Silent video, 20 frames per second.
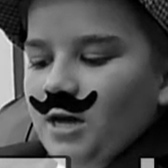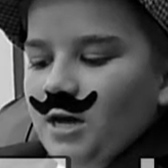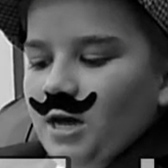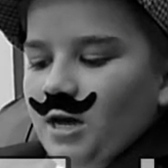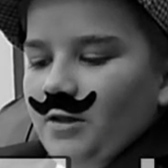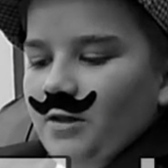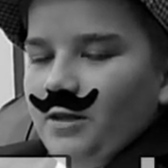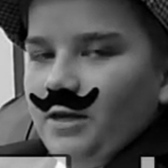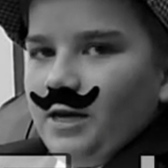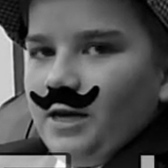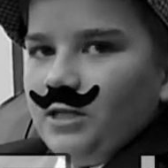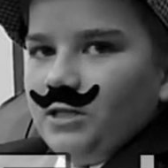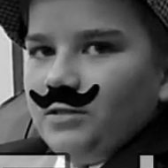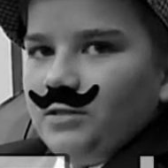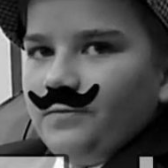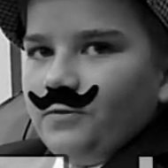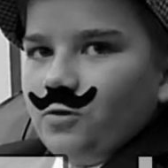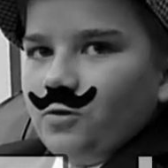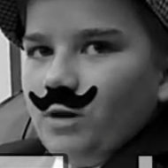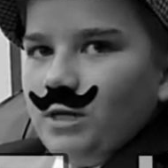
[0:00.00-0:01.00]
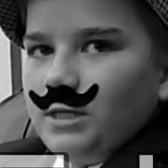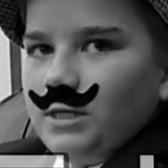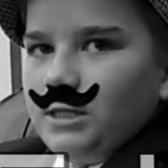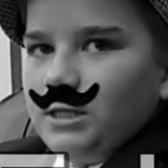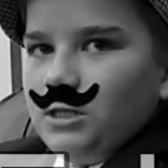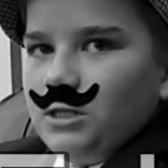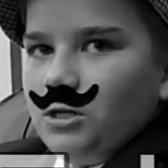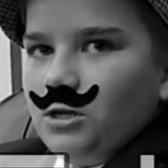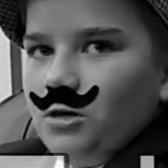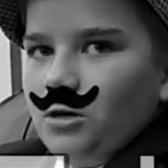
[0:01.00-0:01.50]
At the age of
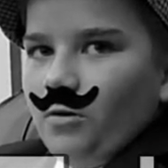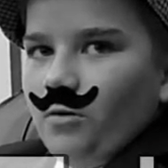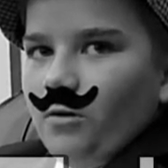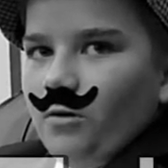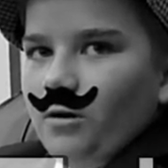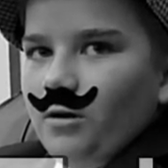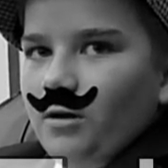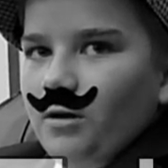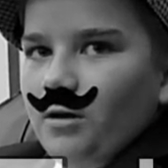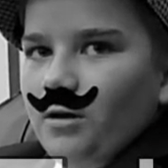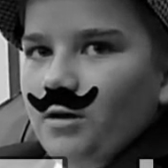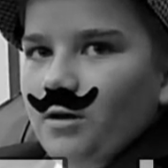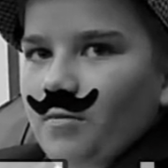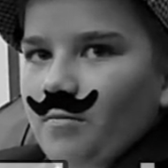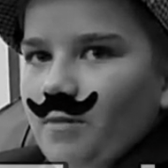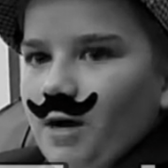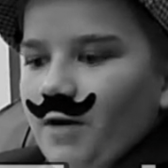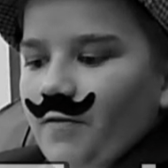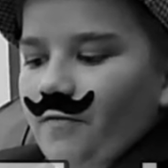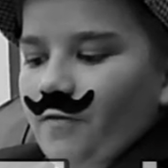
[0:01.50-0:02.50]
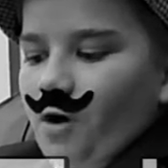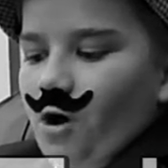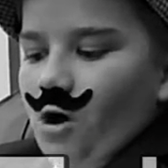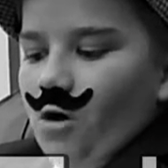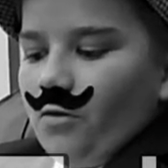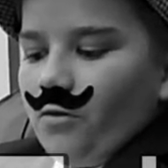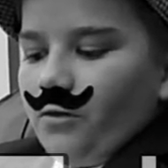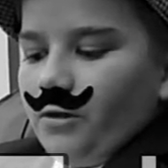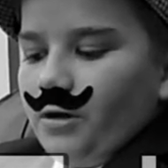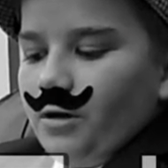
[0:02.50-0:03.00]
22, my
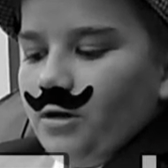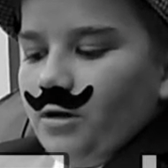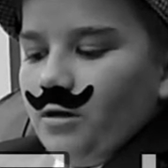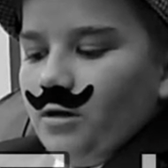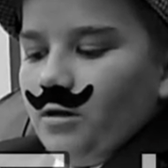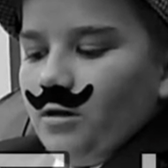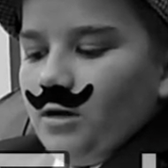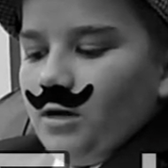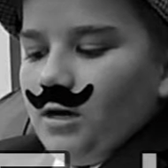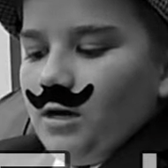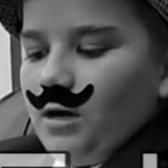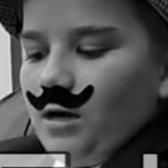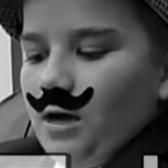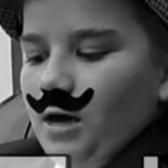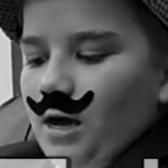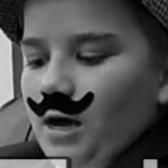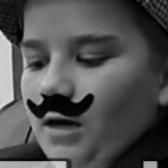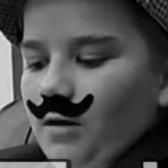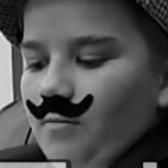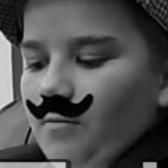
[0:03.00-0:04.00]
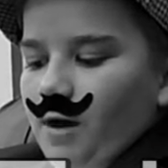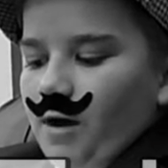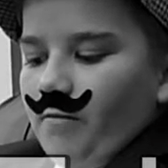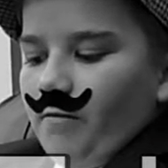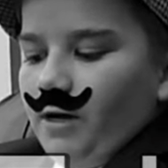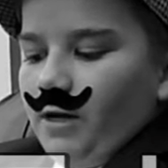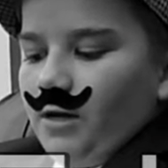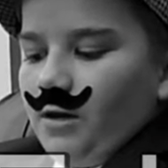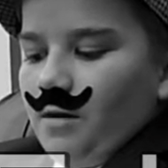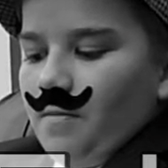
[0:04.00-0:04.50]
father had
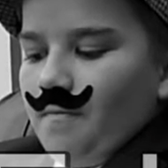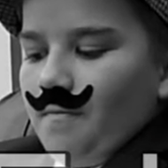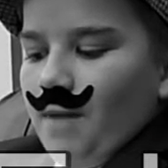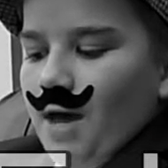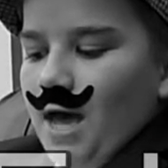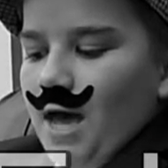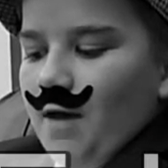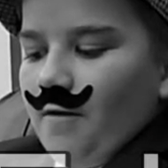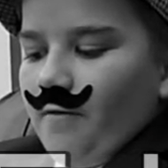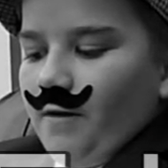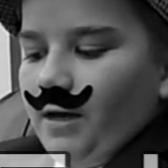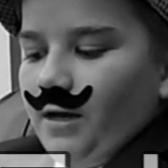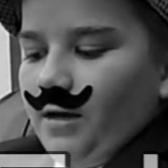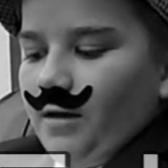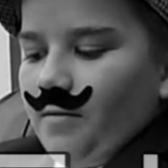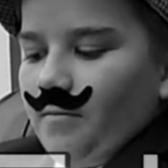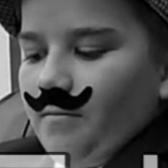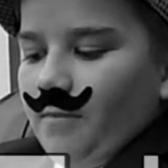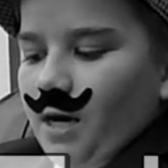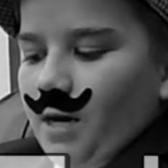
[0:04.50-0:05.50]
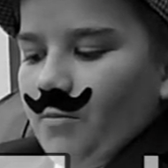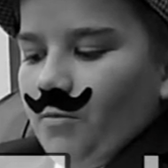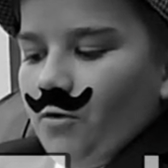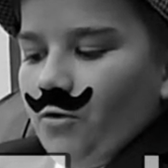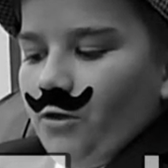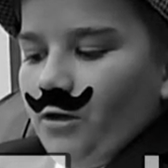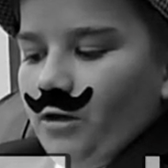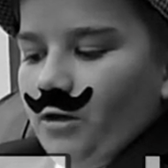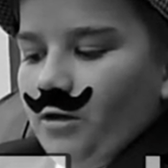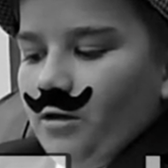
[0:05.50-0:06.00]
married Mary, my
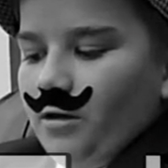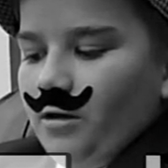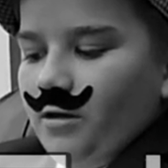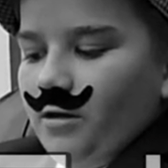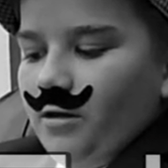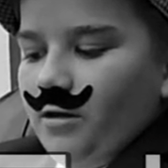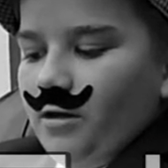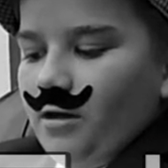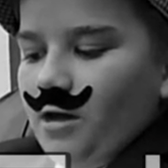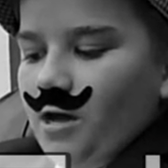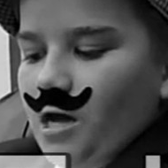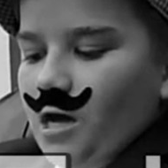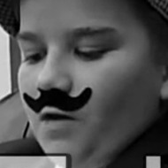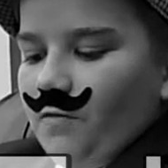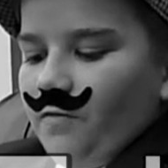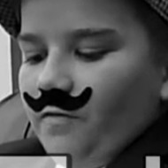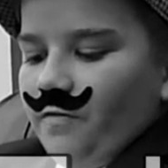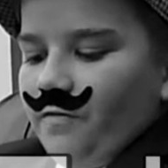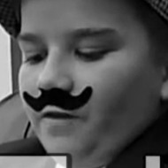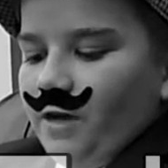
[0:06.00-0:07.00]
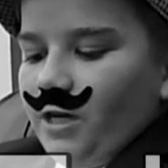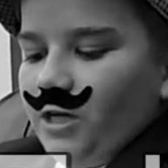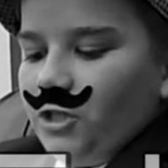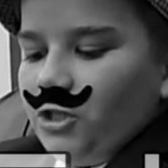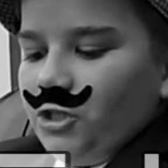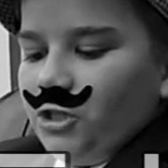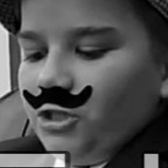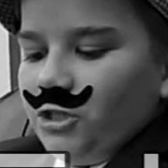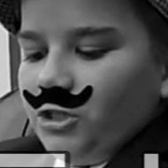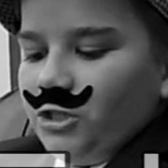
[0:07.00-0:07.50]
mother, a
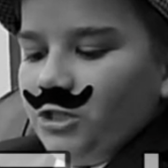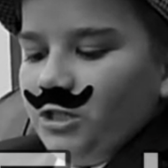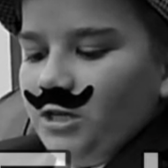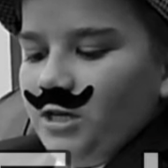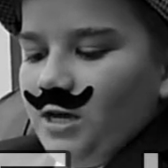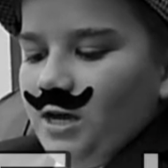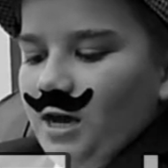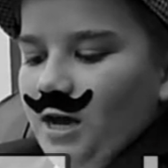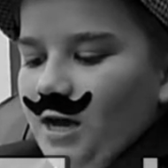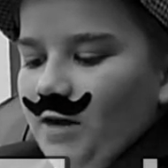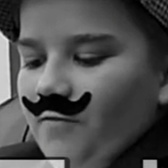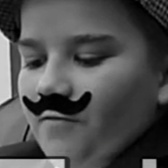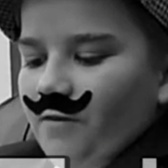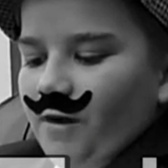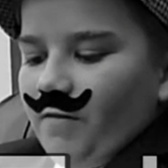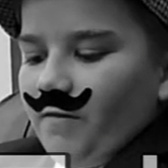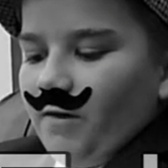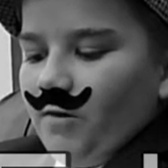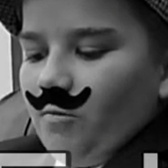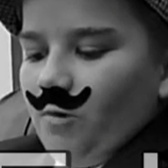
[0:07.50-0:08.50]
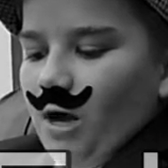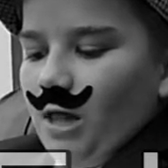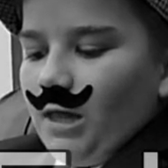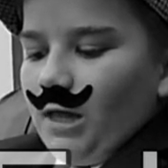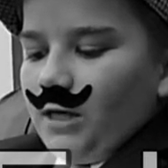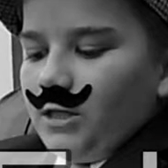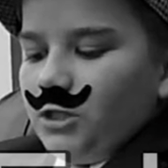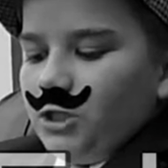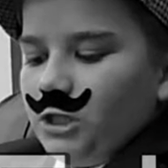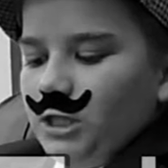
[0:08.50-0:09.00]
vivacious and very
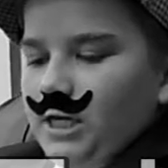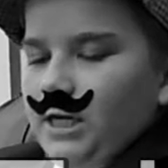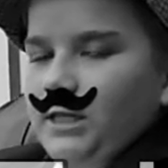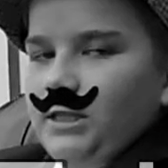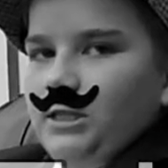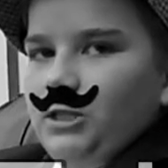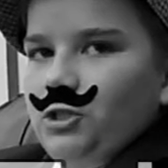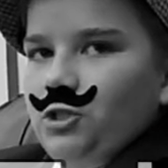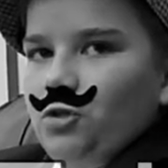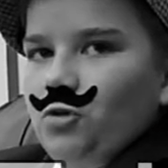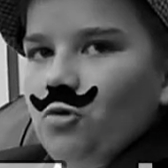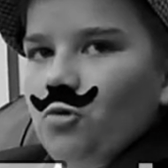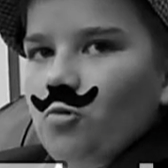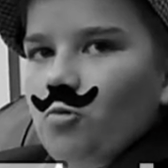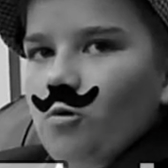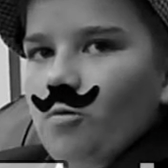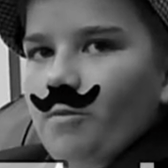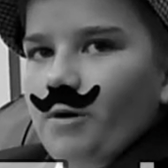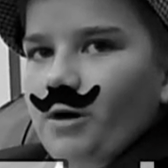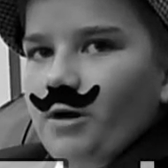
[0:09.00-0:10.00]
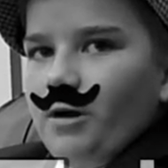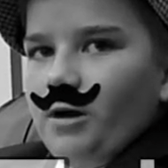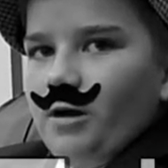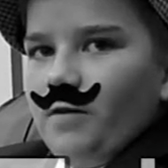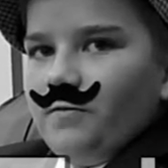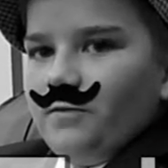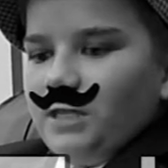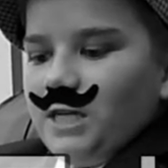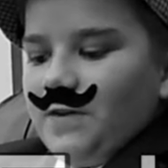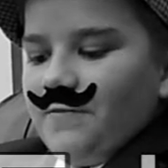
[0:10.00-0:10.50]
well-educated young woman
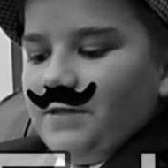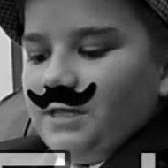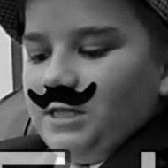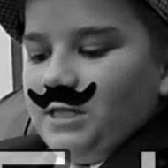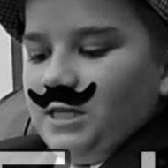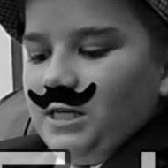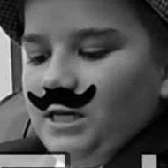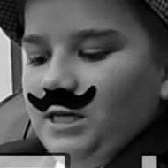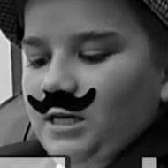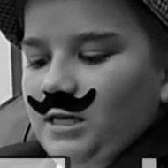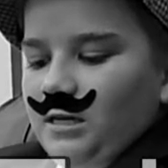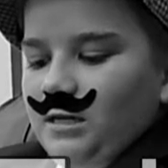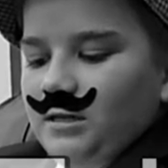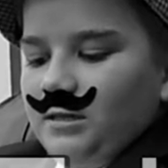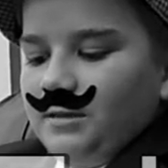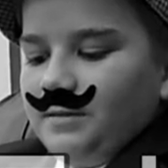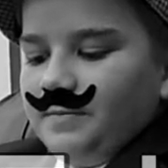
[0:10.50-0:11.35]
of 17.